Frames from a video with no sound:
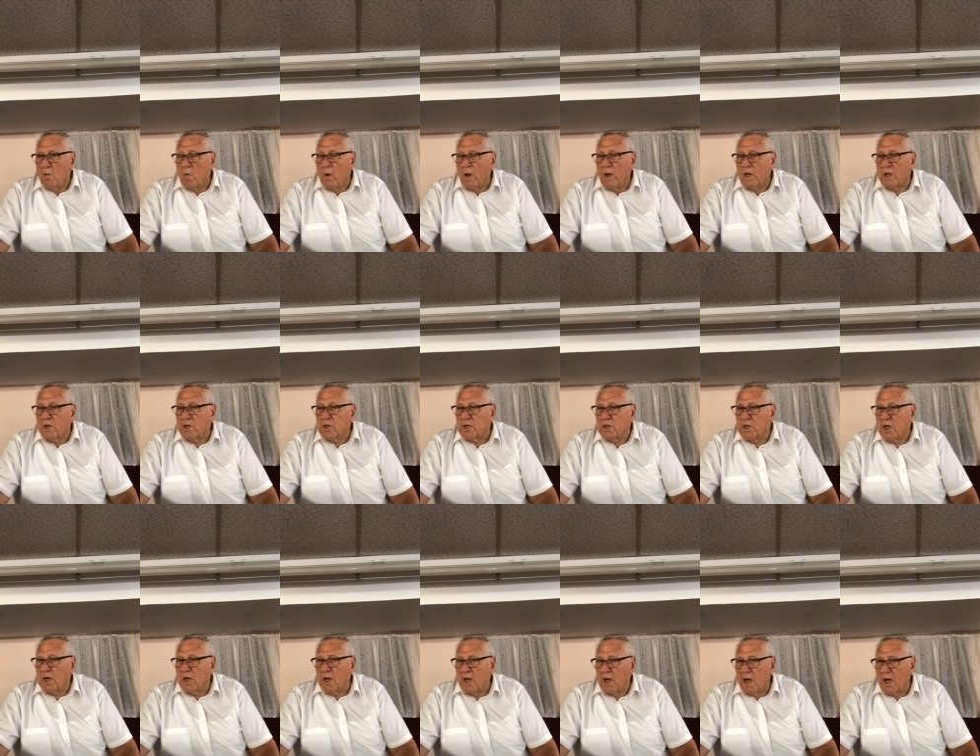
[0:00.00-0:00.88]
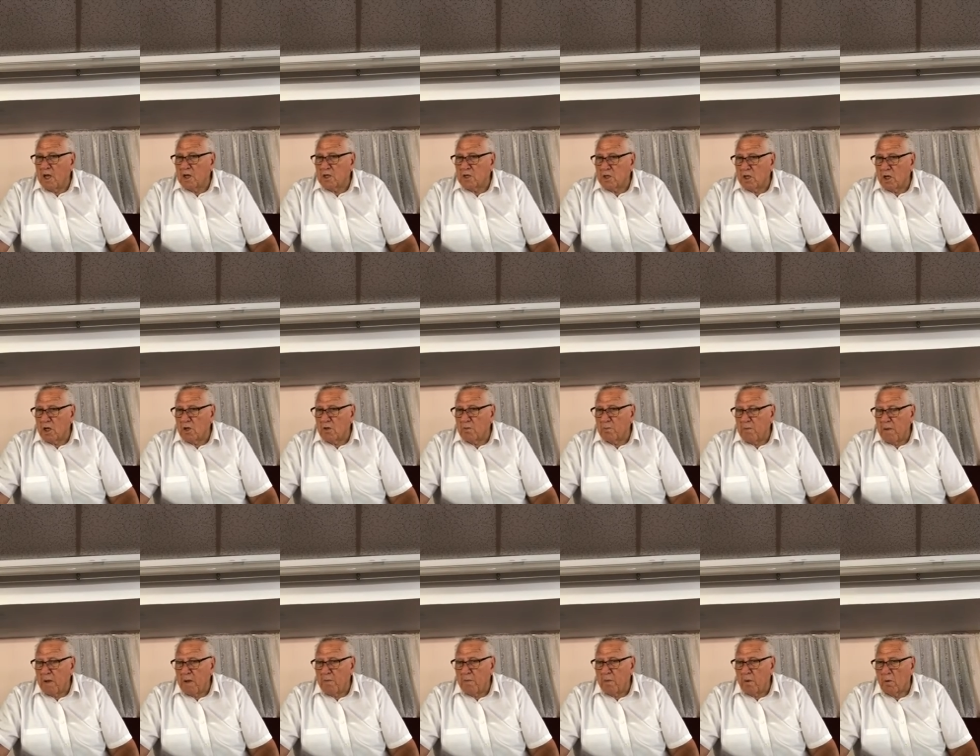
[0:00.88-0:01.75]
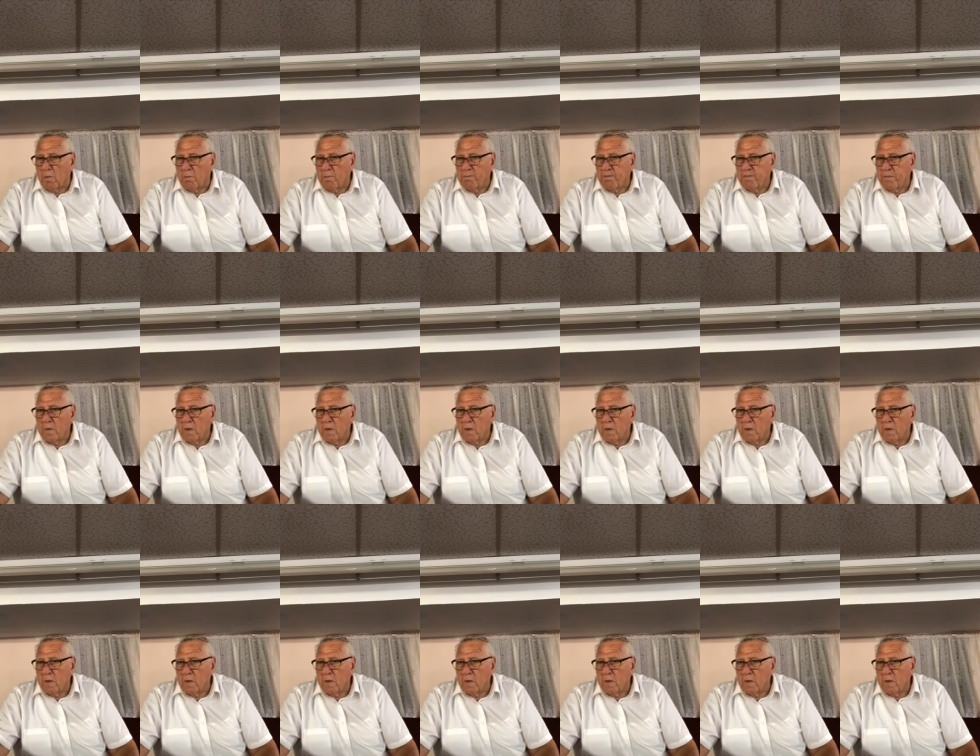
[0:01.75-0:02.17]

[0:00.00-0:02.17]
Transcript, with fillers: We can sin against other people.